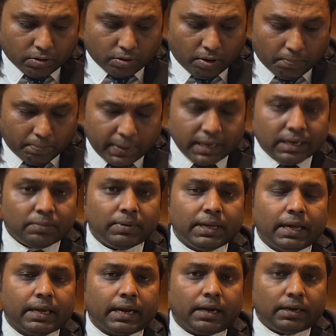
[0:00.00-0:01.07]
Comparatively,
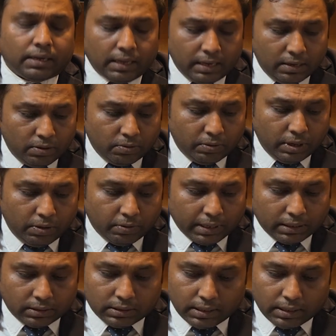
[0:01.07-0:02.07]
I can tell you, you can